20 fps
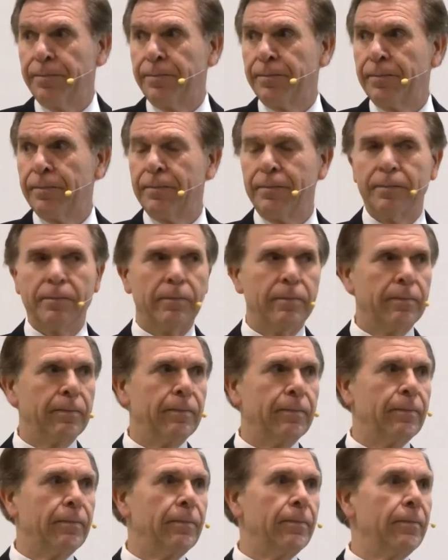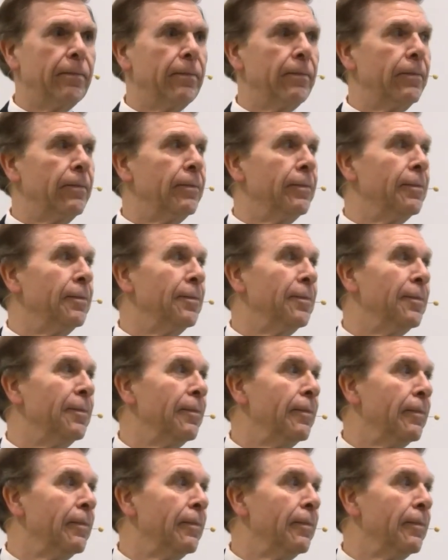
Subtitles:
No one is speaking in this clip.